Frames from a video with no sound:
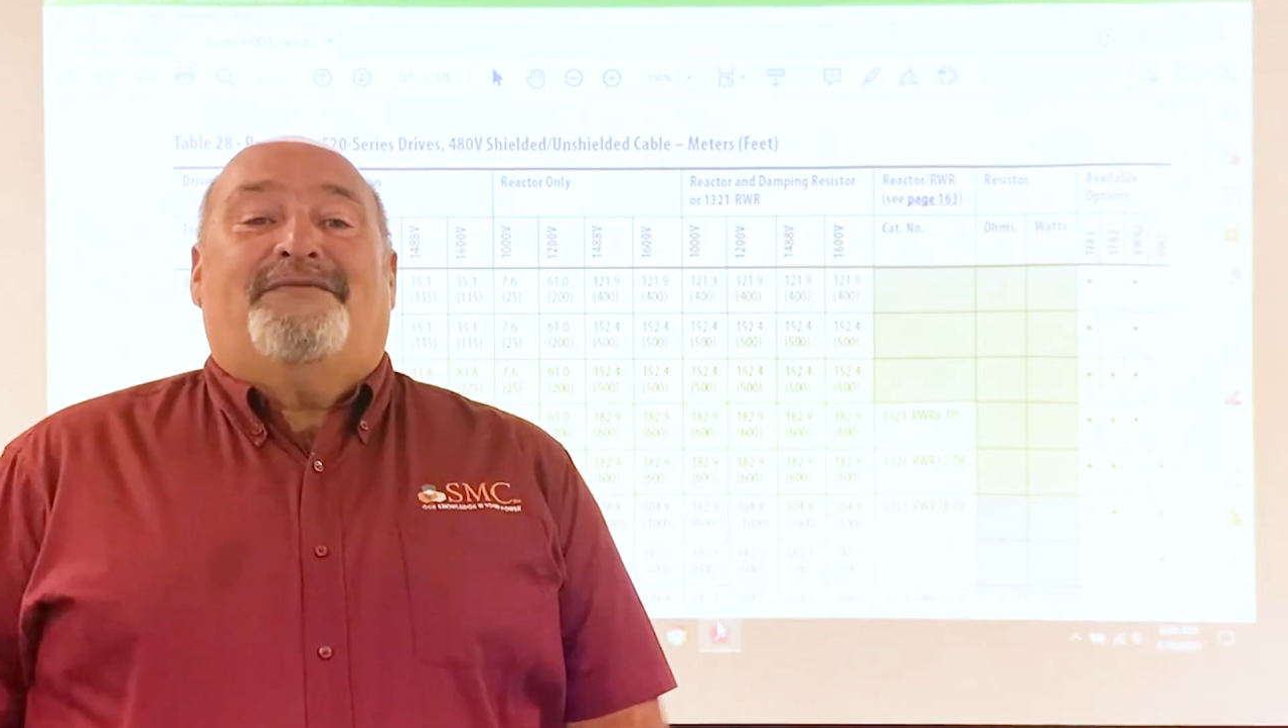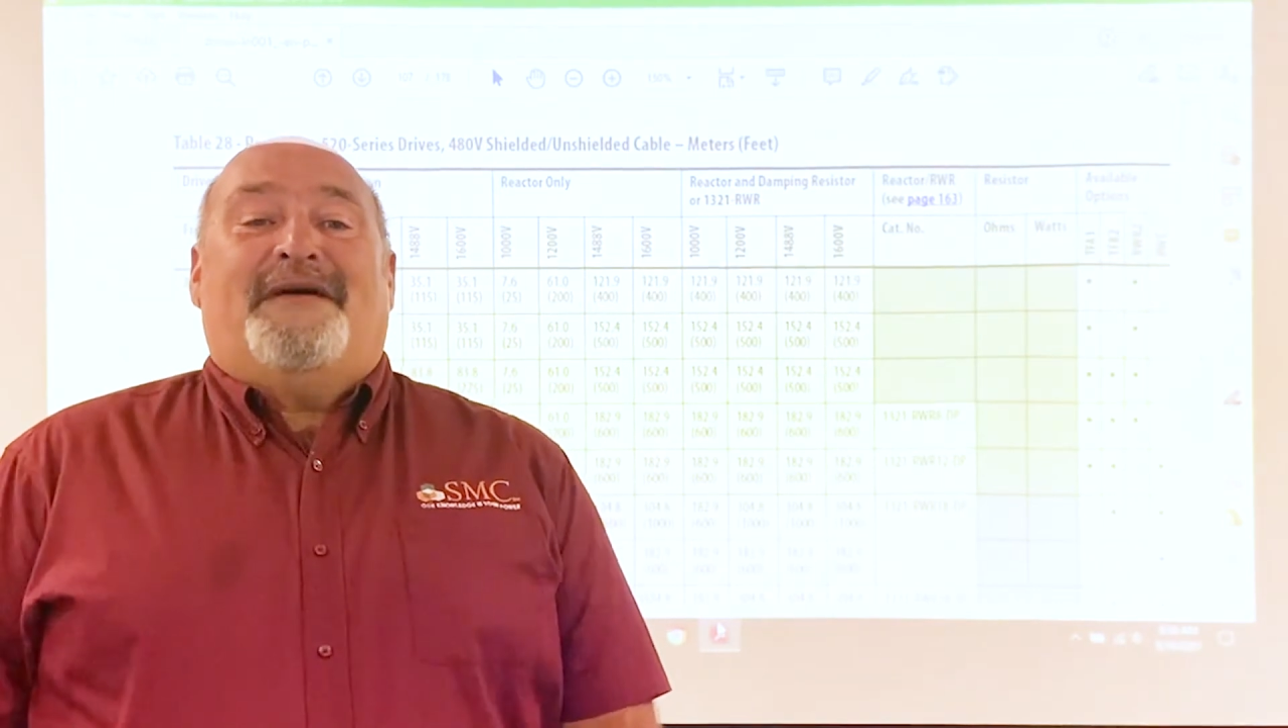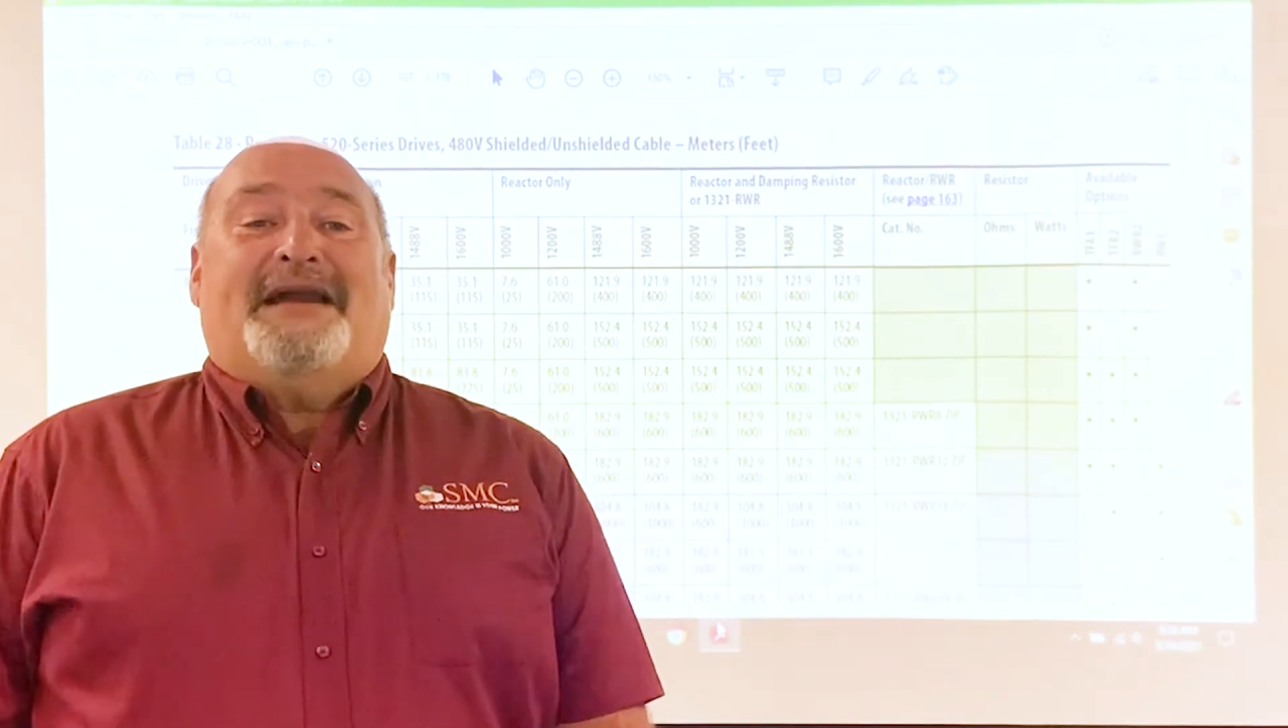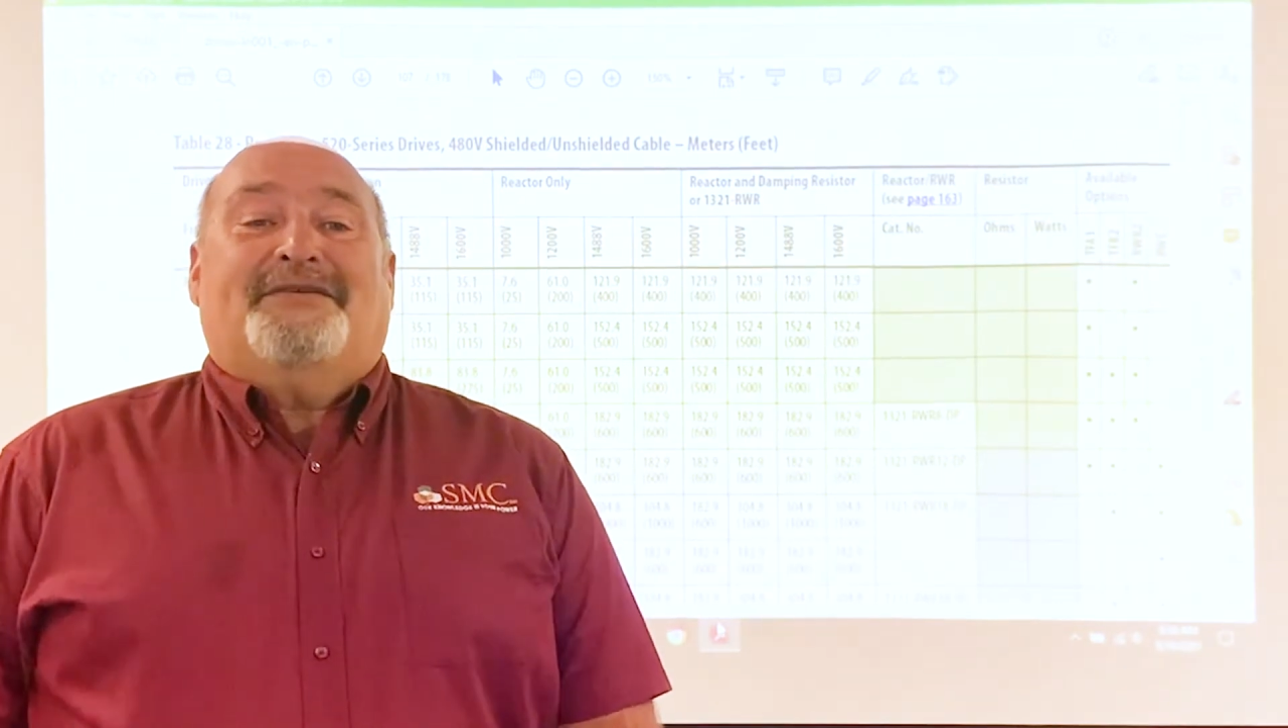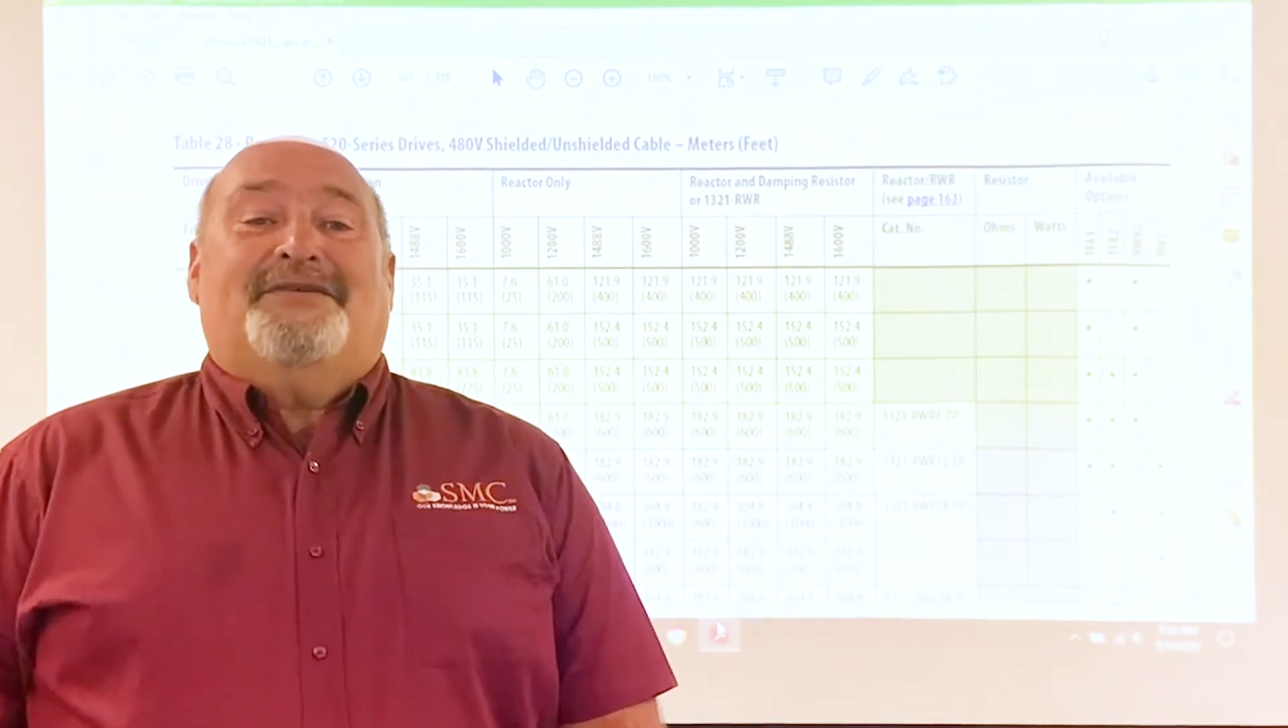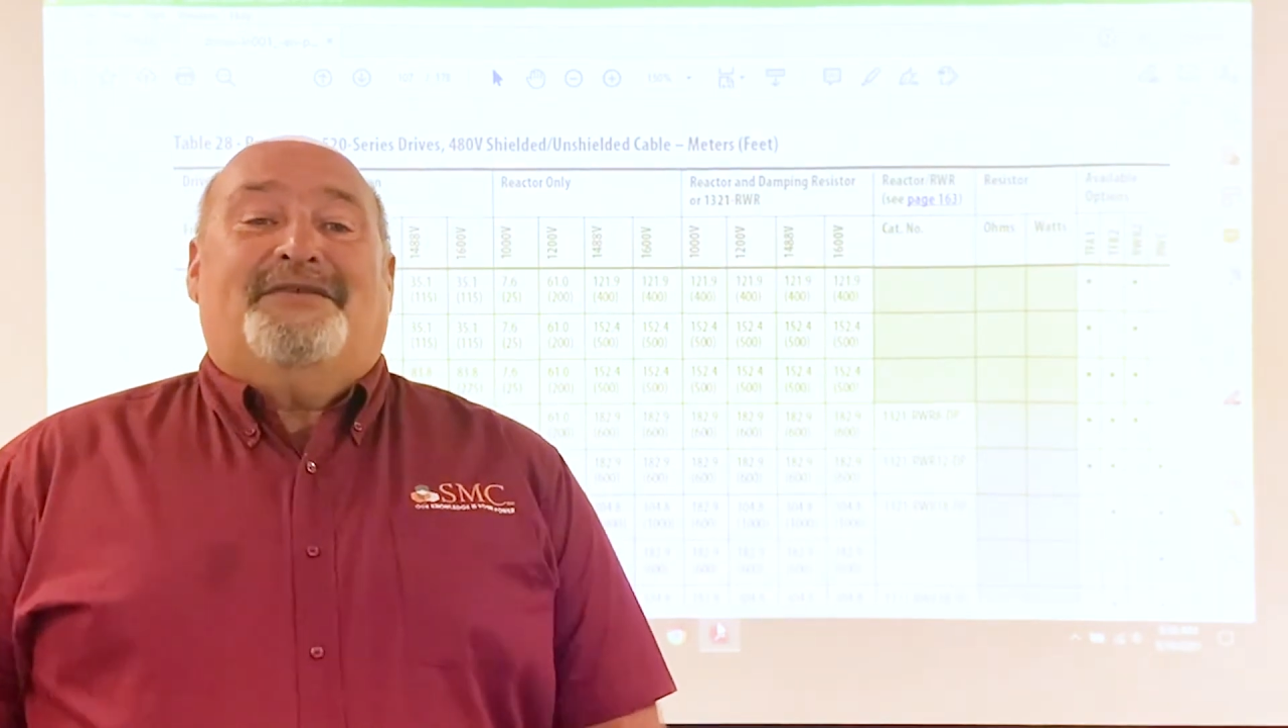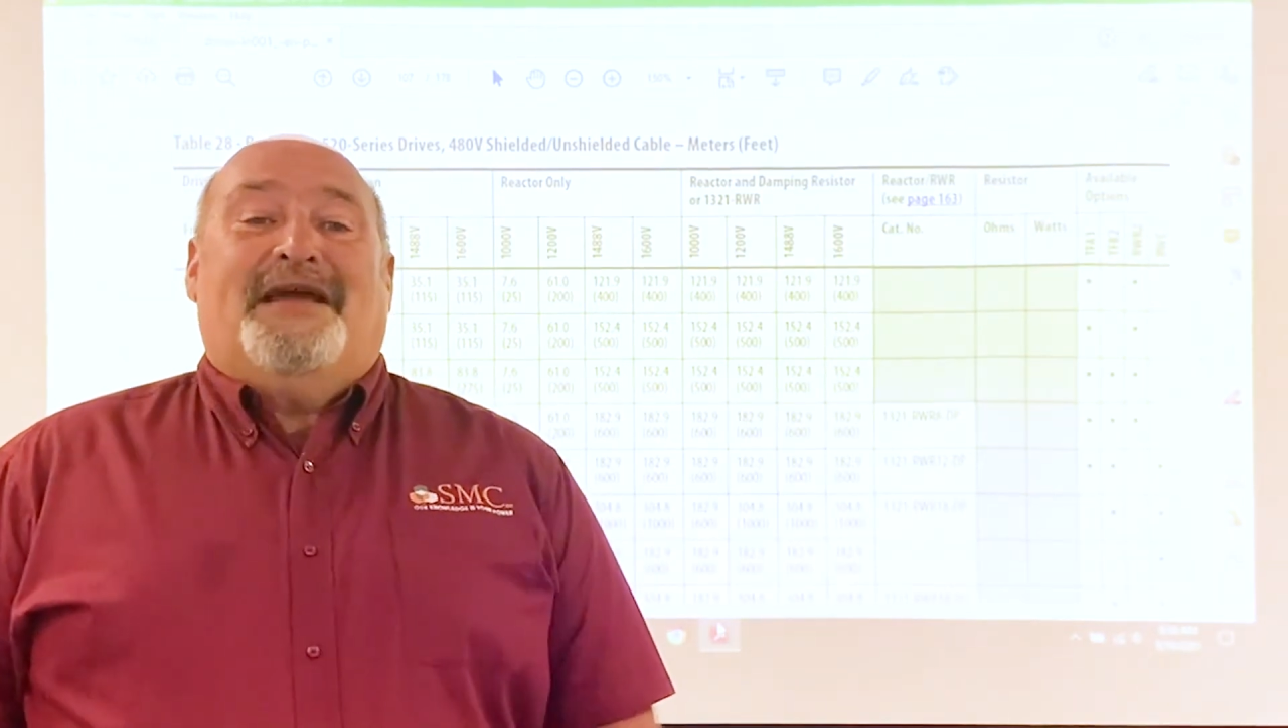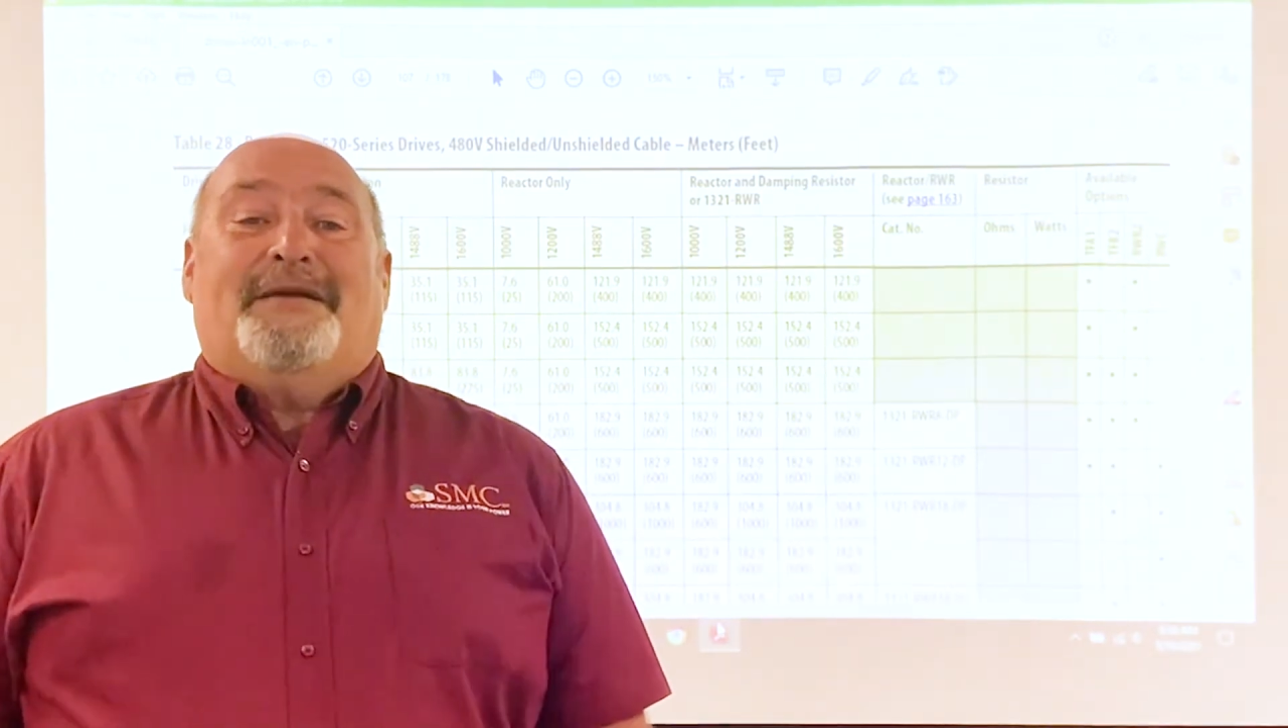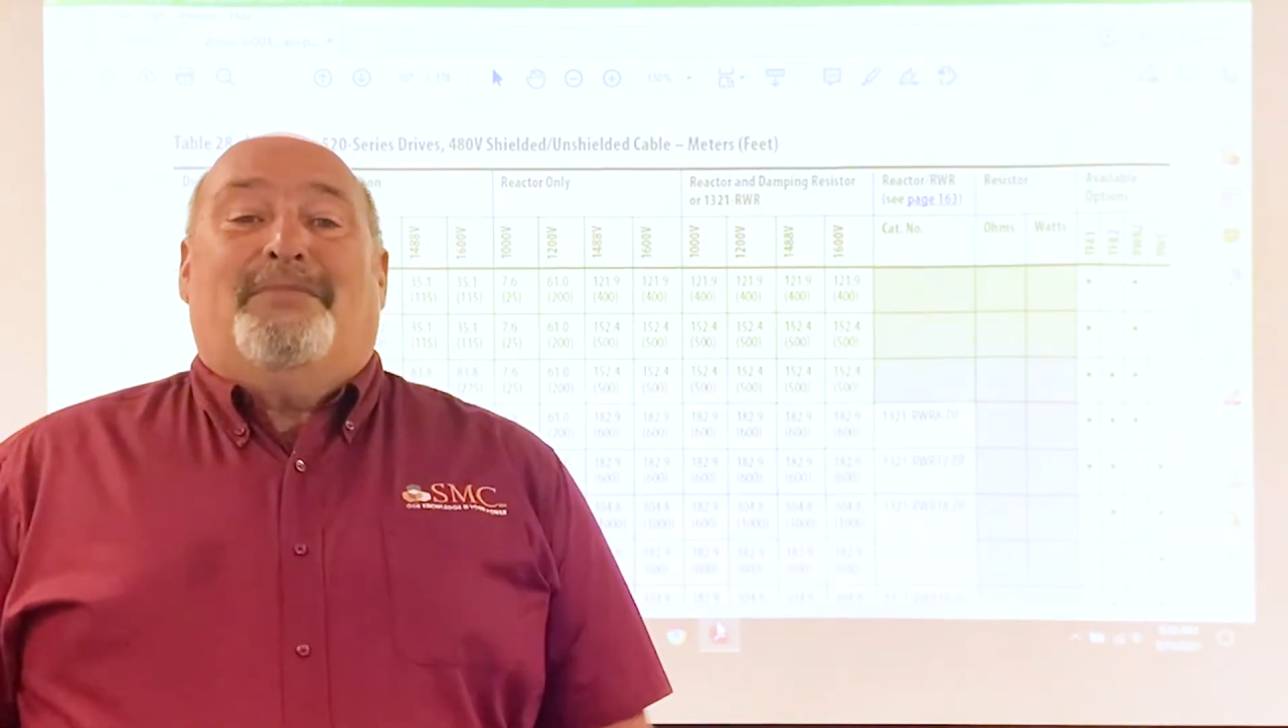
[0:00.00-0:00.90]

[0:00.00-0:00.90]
factors that can